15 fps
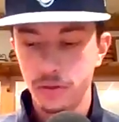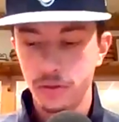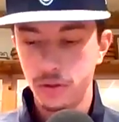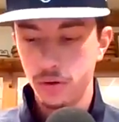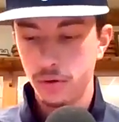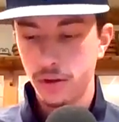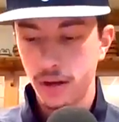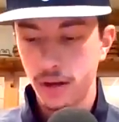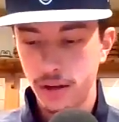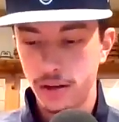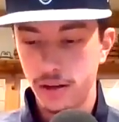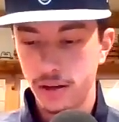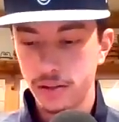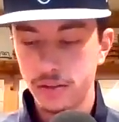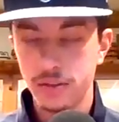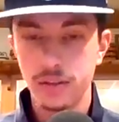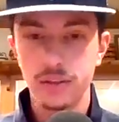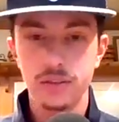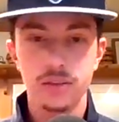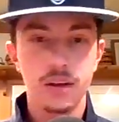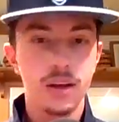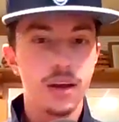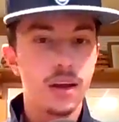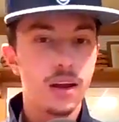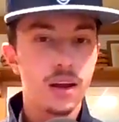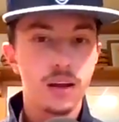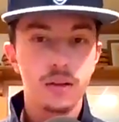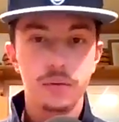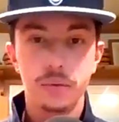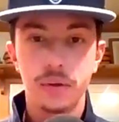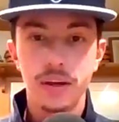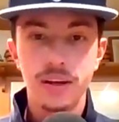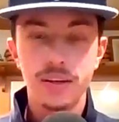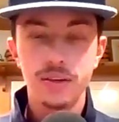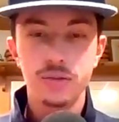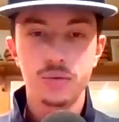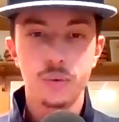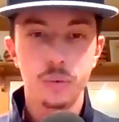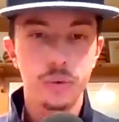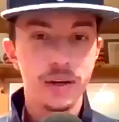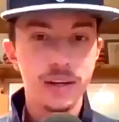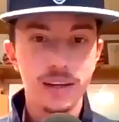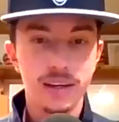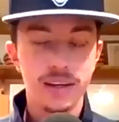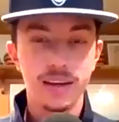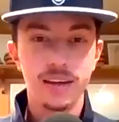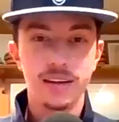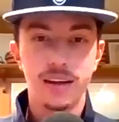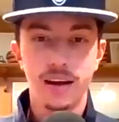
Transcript: The UConn Huskies ladies win again.